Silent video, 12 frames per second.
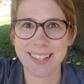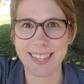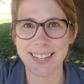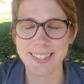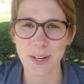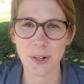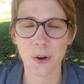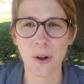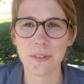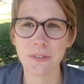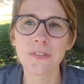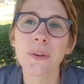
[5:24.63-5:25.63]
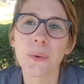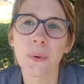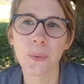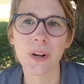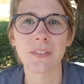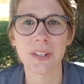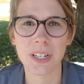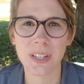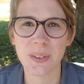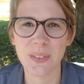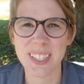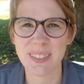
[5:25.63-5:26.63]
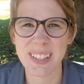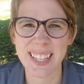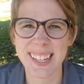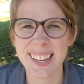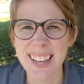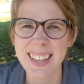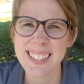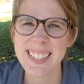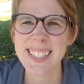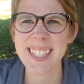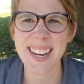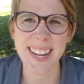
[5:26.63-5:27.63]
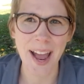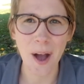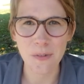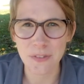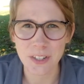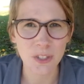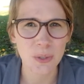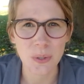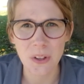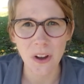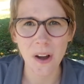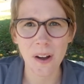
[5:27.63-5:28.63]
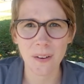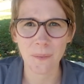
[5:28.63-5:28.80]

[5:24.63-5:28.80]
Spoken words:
things that grow on food whenever it's been like sitting out for too long,